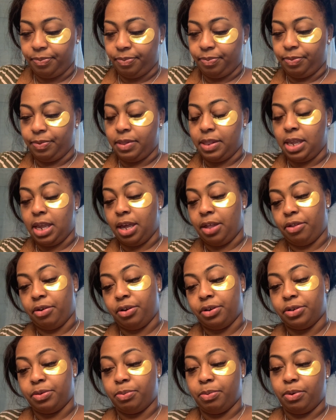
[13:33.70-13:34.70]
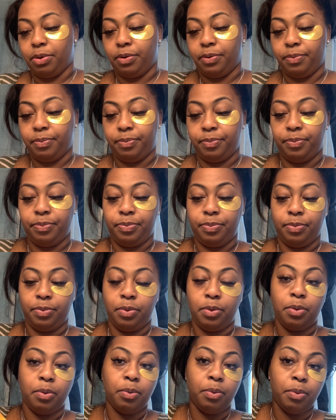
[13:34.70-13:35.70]
The others will
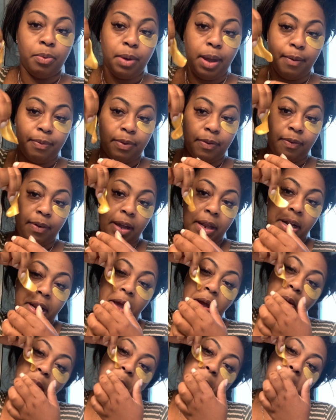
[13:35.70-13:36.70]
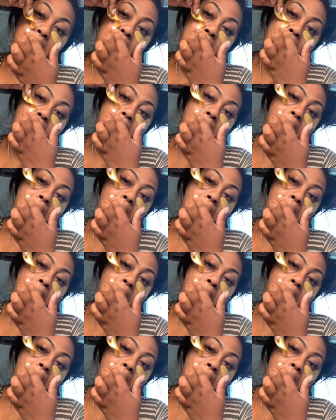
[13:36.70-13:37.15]
have to find out where